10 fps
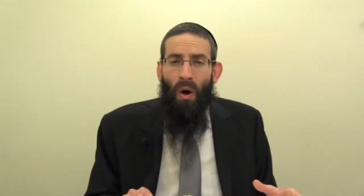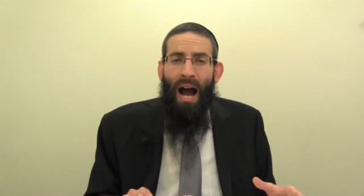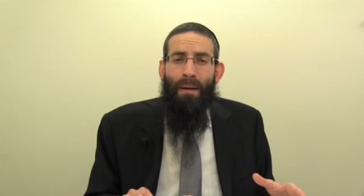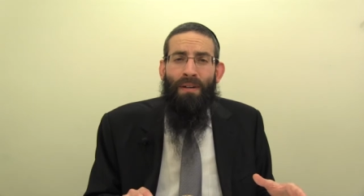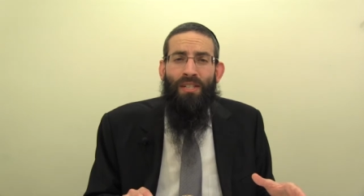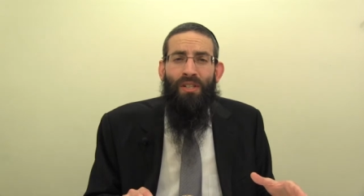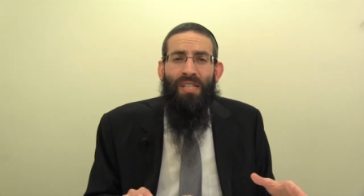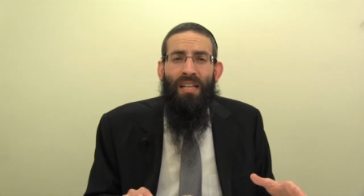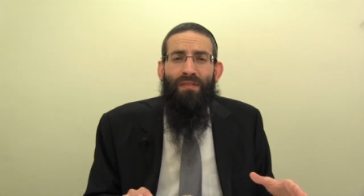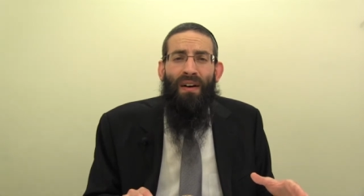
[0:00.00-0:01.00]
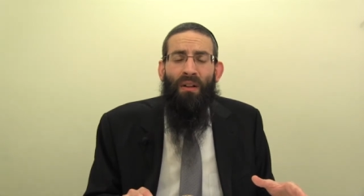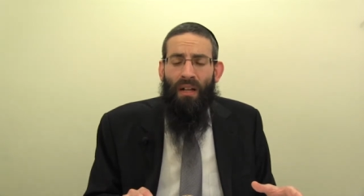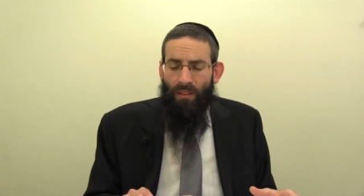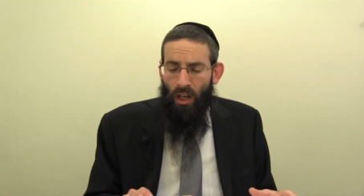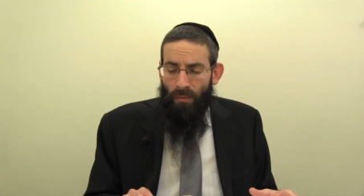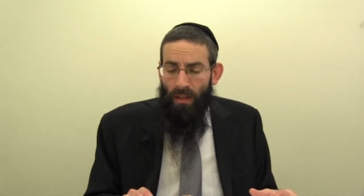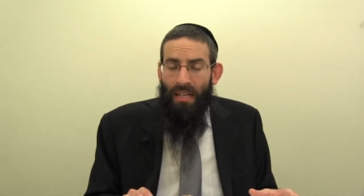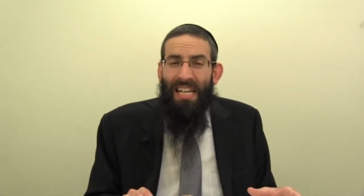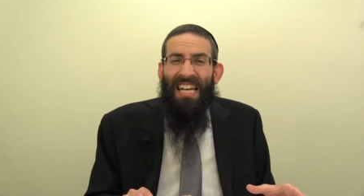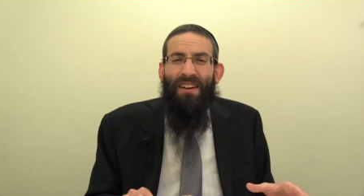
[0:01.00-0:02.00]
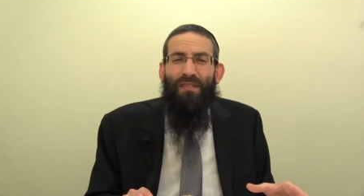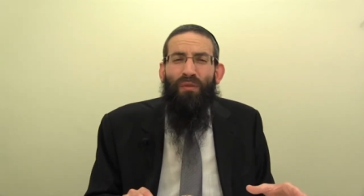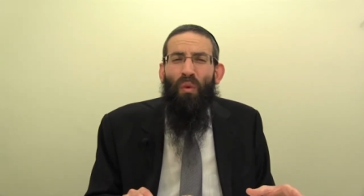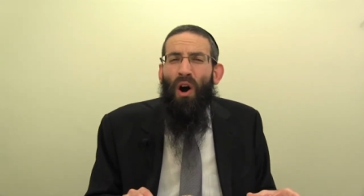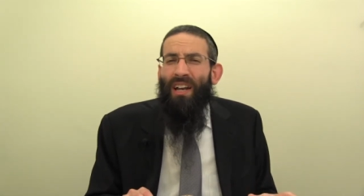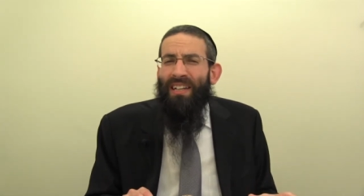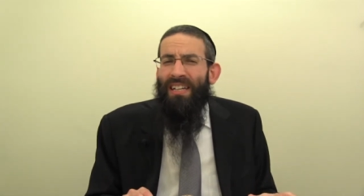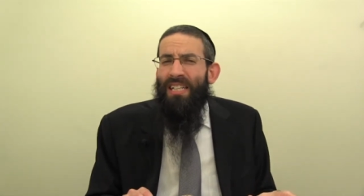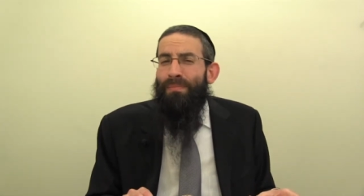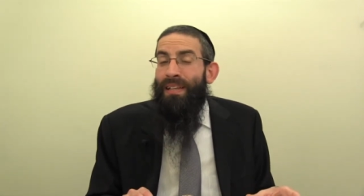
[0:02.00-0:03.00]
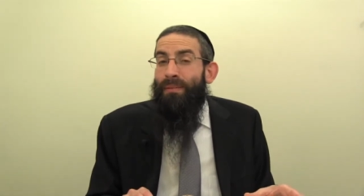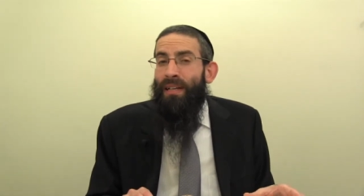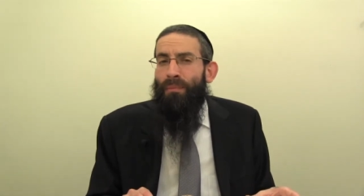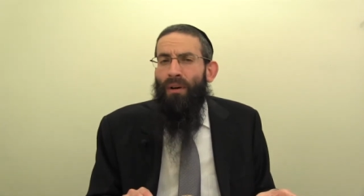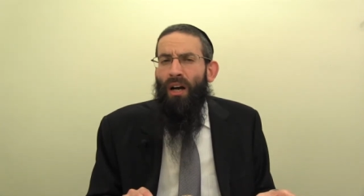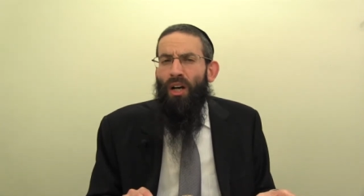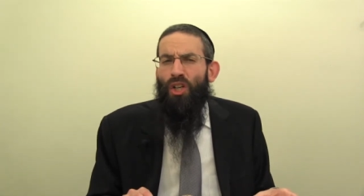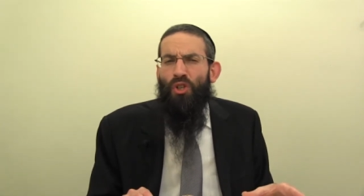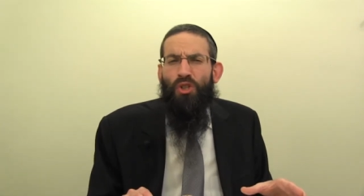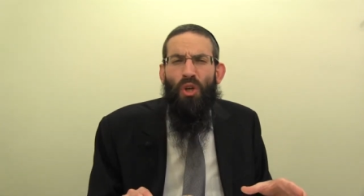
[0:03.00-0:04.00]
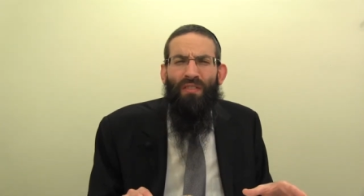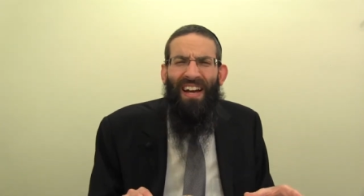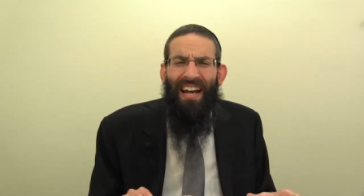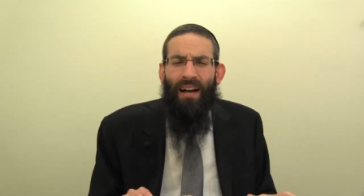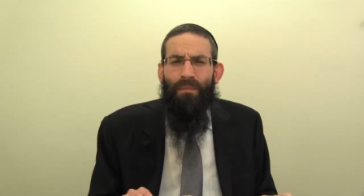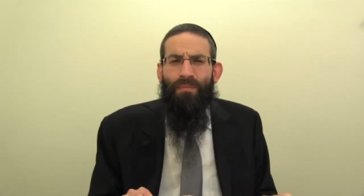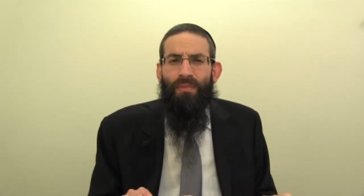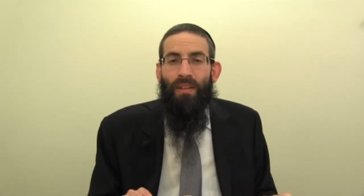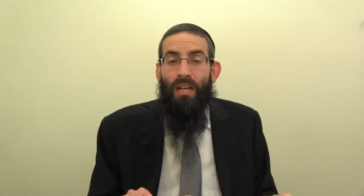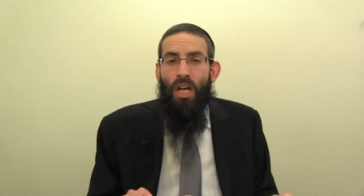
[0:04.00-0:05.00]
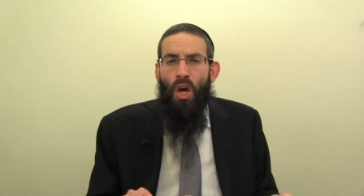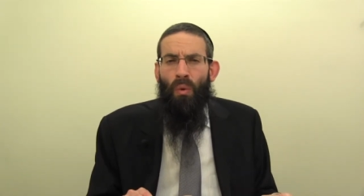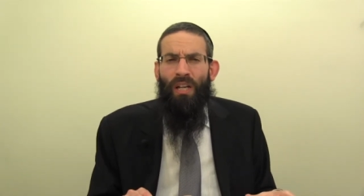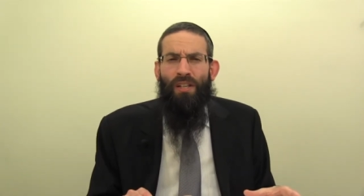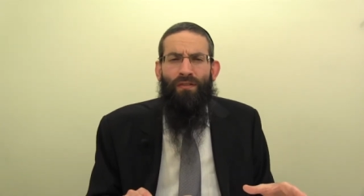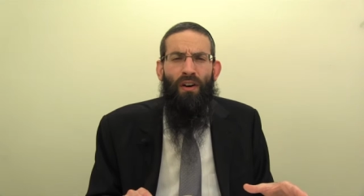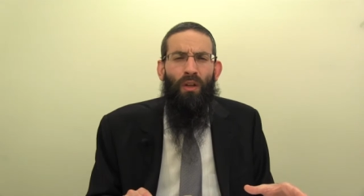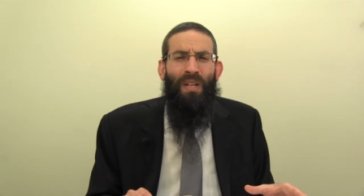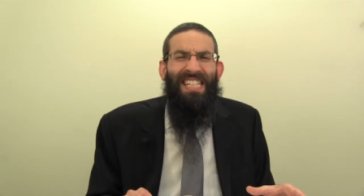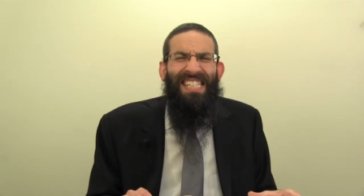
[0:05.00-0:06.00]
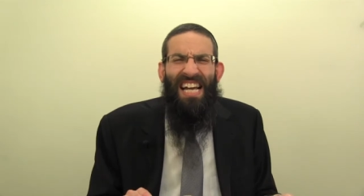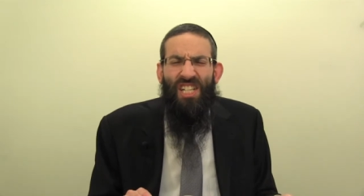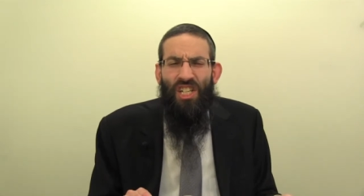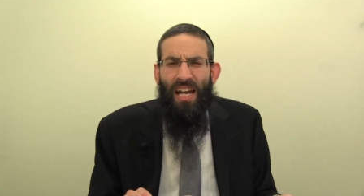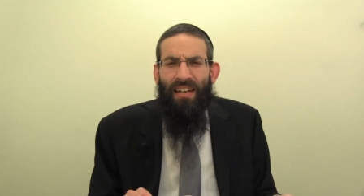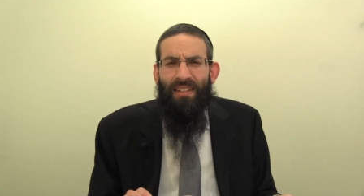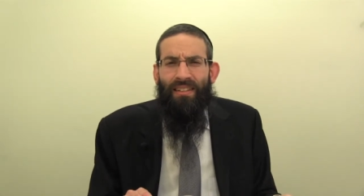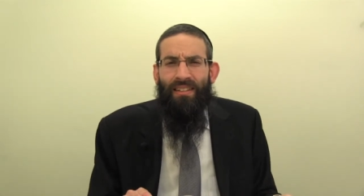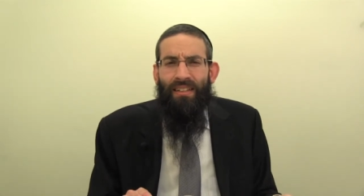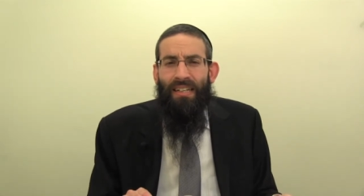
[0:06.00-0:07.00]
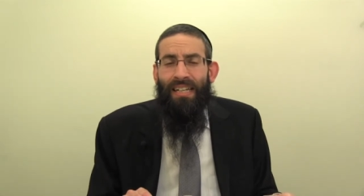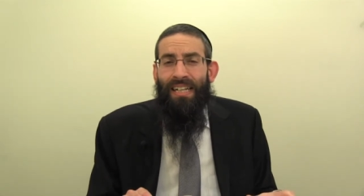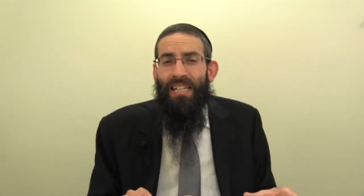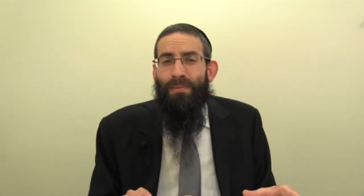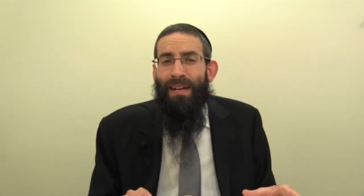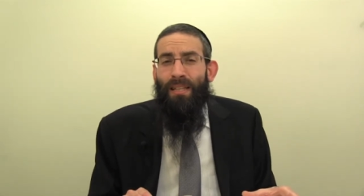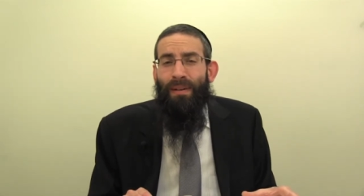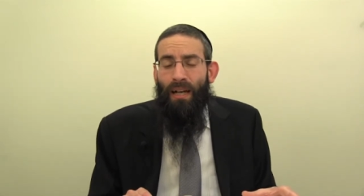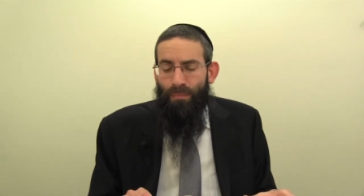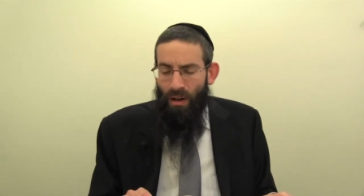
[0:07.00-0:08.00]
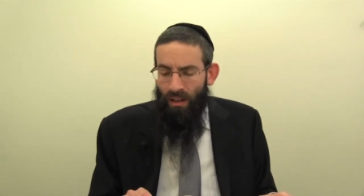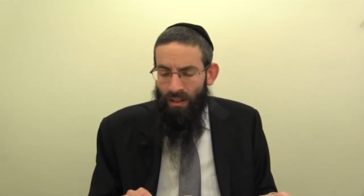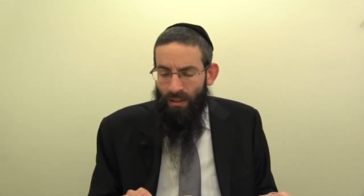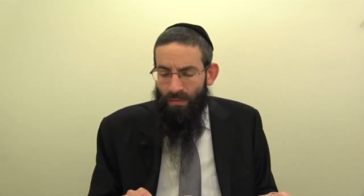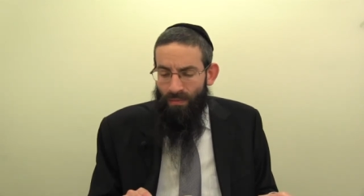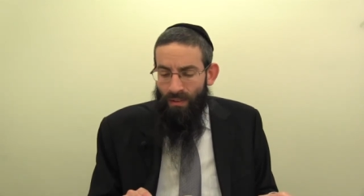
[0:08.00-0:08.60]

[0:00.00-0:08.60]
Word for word: Amr's, you say the following Kabachim. If one is meant to make a bracha, when he's full, when he's satiated, he's meant to make a bracha.